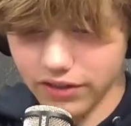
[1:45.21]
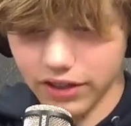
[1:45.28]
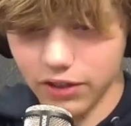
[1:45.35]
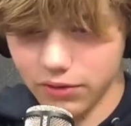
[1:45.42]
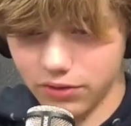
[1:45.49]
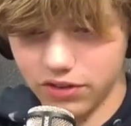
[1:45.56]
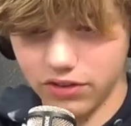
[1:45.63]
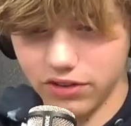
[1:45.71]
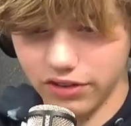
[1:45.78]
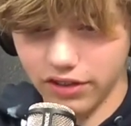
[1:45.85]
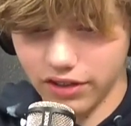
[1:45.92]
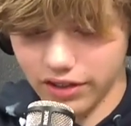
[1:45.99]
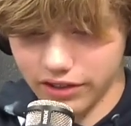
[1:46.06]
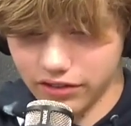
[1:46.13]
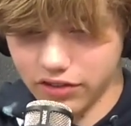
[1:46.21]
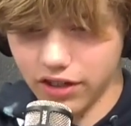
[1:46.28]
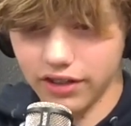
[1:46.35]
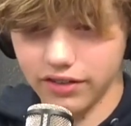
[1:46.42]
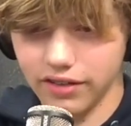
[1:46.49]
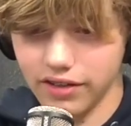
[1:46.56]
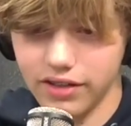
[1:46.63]
oh, she's just gonna like
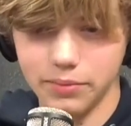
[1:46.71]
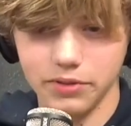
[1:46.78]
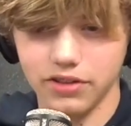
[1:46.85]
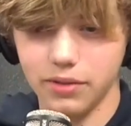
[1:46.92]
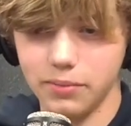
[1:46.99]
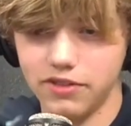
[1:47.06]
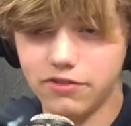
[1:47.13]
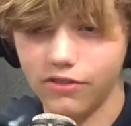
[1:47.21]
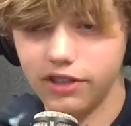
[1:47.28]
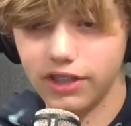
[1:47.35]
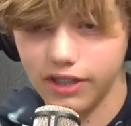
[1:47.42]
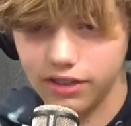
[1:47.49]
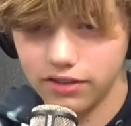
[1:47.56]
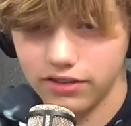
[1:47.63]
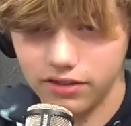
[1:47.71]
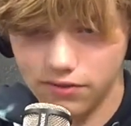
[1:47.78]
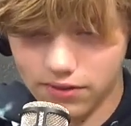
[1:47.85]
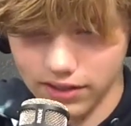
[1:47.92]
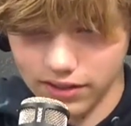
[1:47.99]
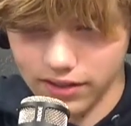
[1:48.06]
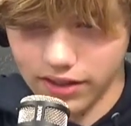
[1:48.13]
talk to them. It's gonna be freaky because she's
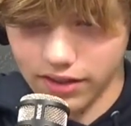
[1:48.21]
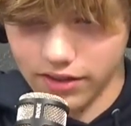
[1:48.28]
facing the other